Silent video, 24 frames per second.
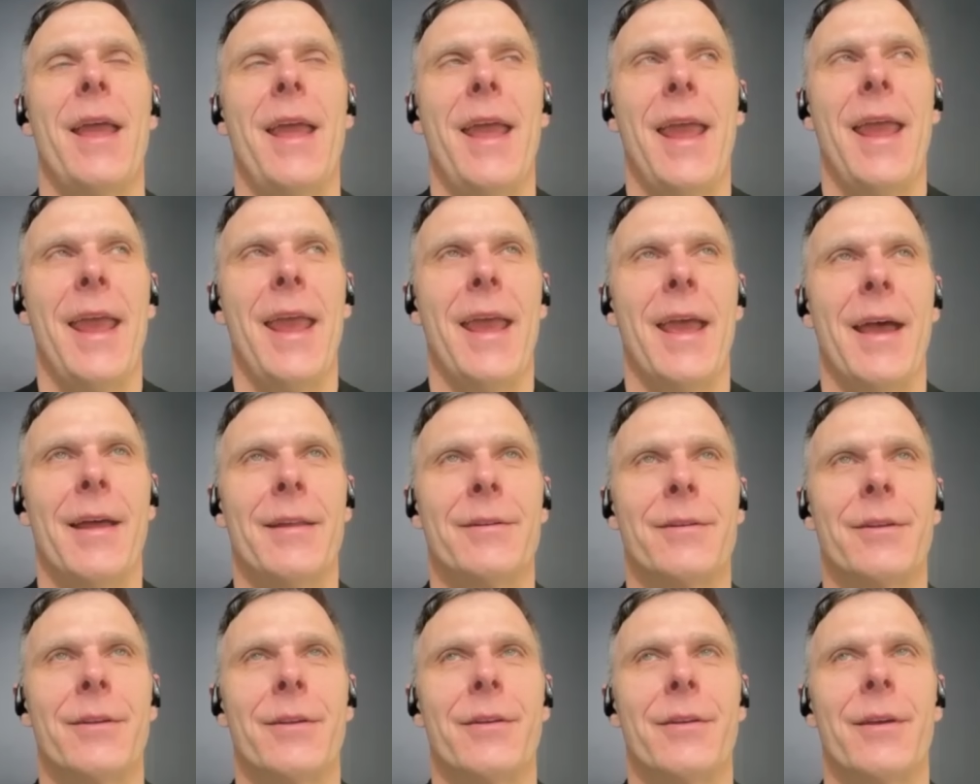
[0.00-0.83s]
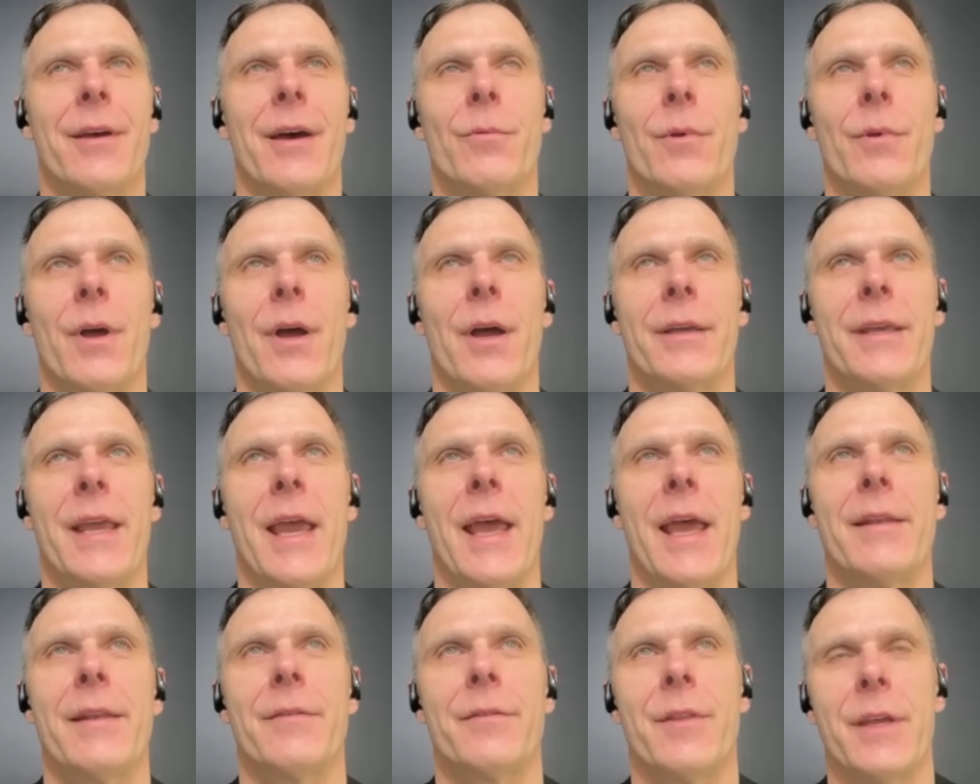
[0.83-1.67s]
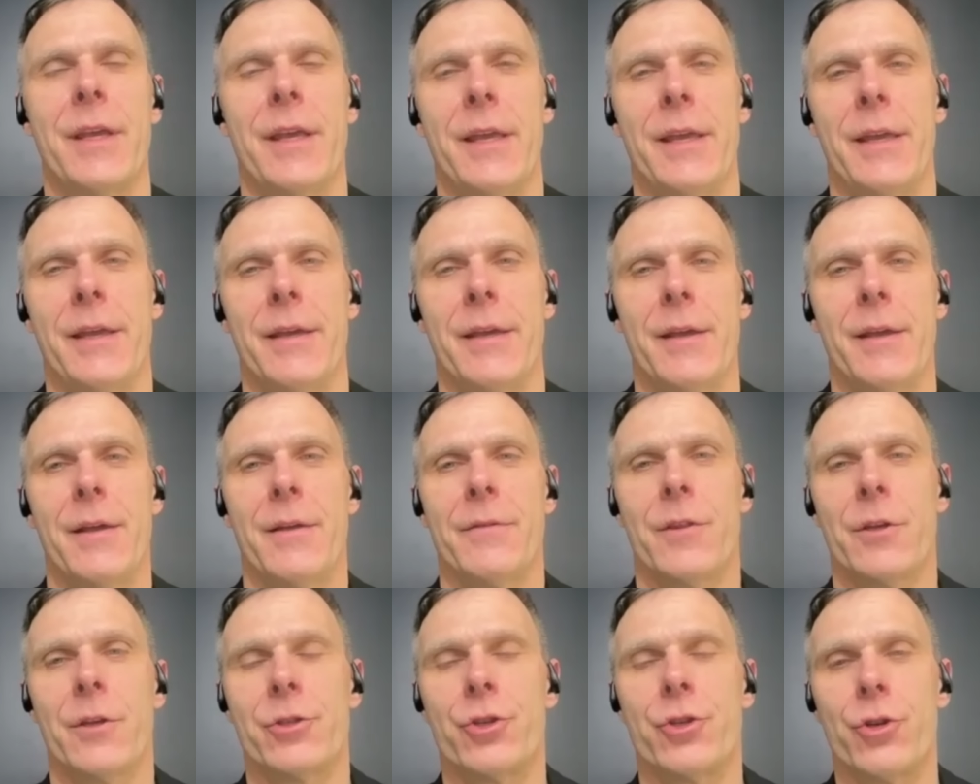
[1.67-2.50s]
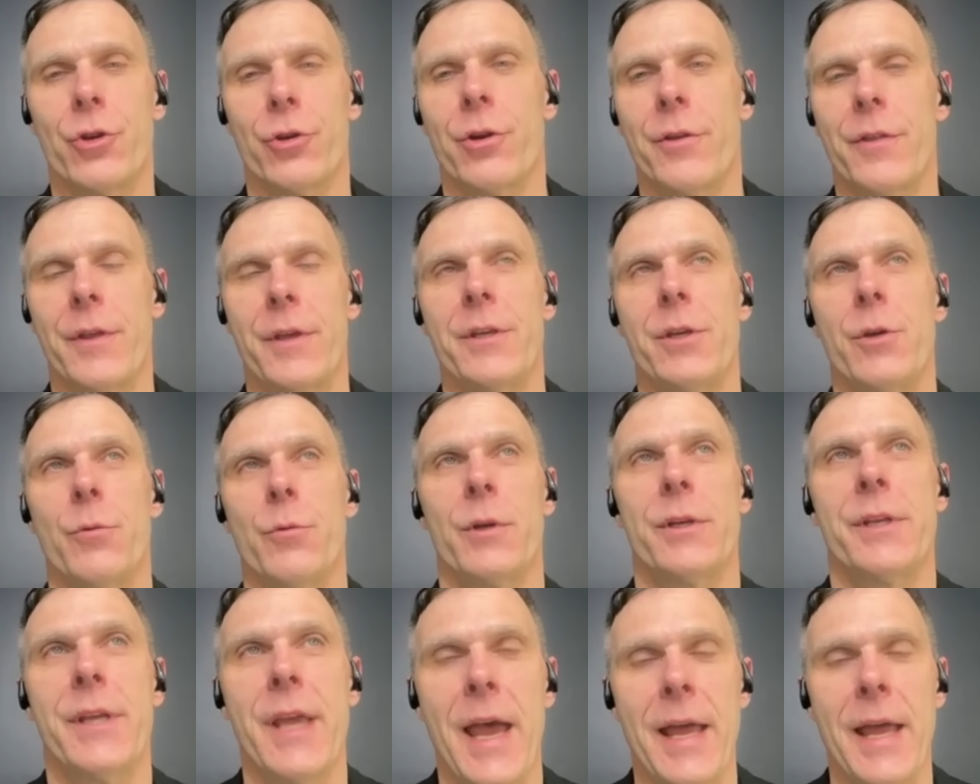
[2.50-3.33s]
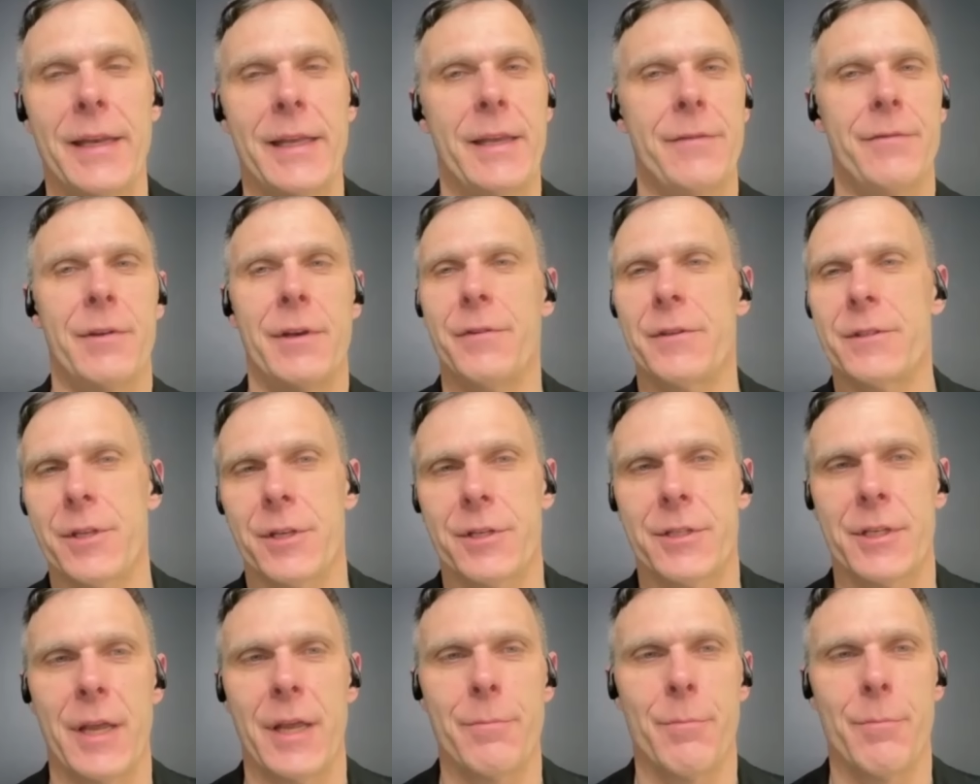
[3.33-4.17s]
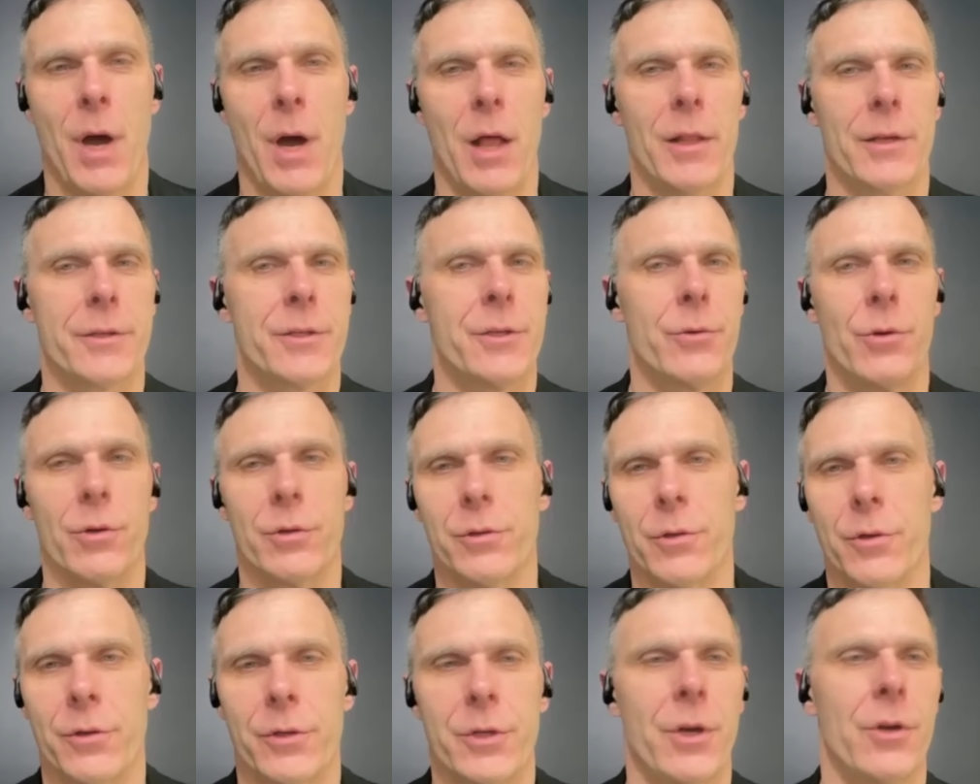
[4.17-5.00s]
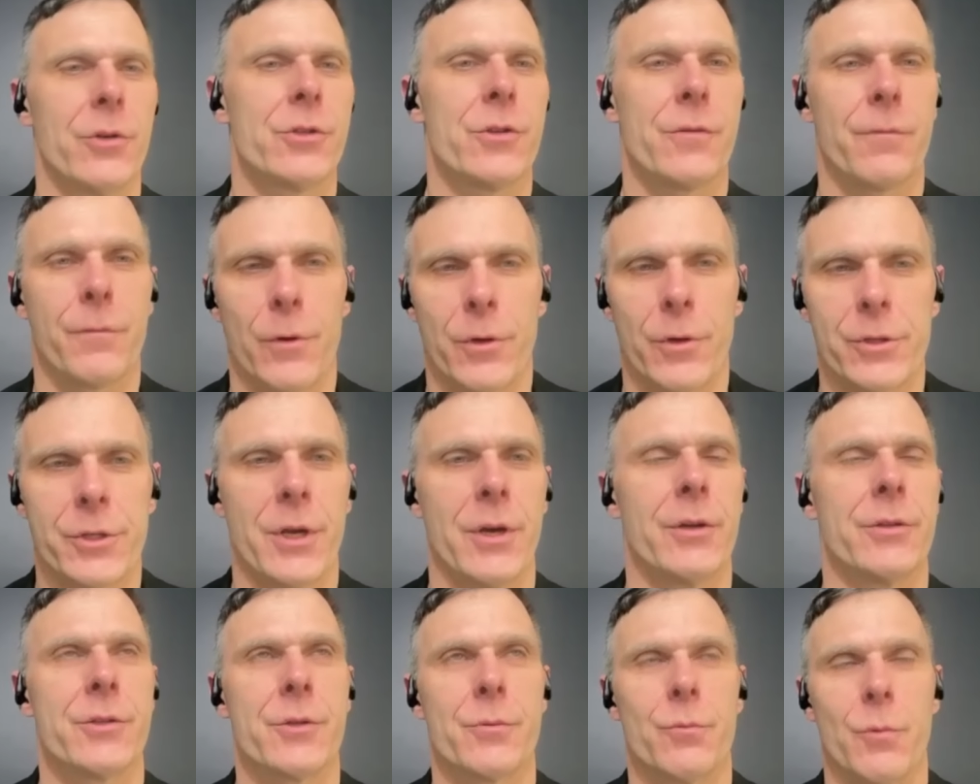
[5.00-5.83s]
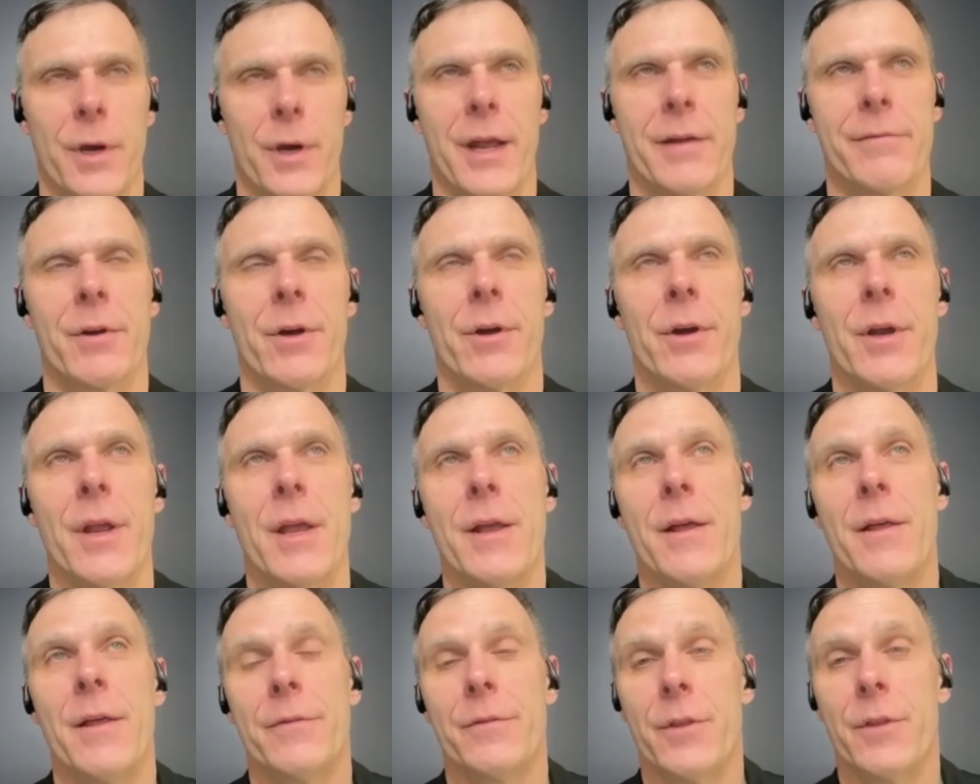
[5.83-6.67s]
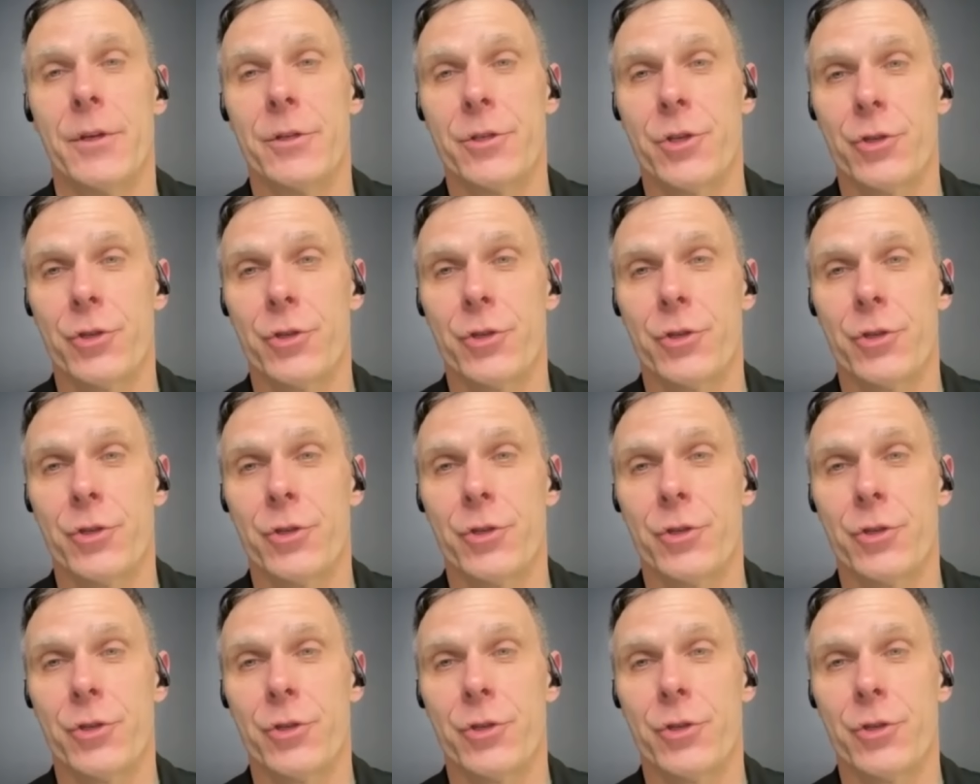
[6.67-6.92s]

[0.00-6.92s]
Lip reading: And again, the the sugar that you would get, even if it's the same molecule, glucose, fructose, whatever, the